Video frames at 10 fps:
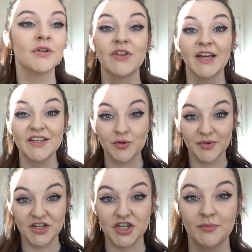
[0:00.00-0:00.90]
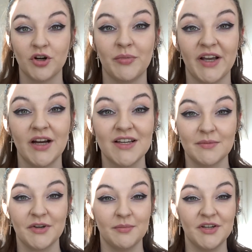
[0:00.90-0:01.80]
For that extra bit of shimmer on my eyes,
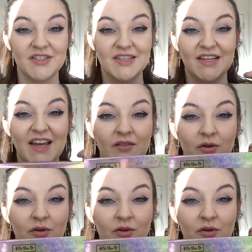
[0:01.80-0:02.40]
I'm going to be using the Kat